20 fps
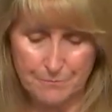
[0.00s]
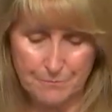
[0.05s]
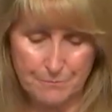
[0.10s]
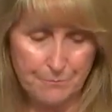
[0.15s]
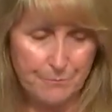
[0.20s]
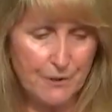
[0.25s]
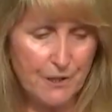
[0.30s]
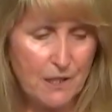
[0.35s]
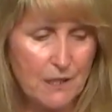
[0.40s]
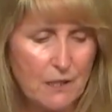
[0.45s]

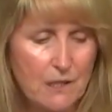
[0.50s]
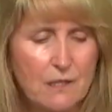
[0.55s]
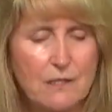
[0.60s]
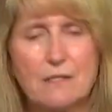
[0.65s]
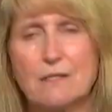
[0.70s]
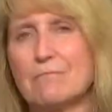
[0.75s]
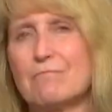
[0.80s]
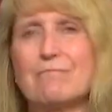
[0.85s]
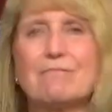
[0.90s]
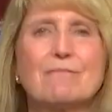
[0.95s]

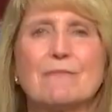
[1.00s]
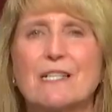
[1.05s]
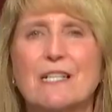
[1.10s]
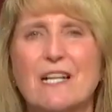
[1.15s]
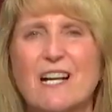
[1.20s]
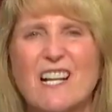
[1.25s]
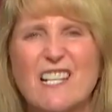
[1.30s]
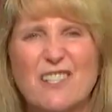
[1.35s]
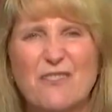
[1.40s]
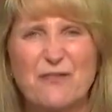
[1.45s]
because it
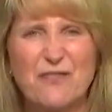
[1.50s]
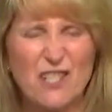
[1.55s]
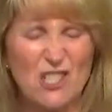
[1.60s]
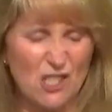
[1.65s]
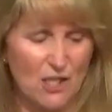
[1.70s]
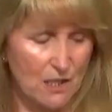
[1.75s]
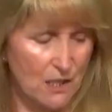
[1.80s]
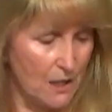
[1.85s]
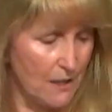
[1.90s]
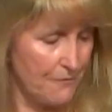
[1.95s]
kind of
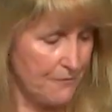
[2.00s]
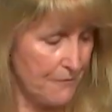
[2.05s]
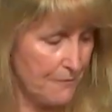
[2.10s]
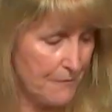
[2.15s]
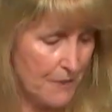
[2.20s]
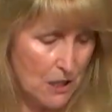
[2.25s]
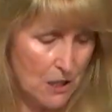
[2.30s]
falls off.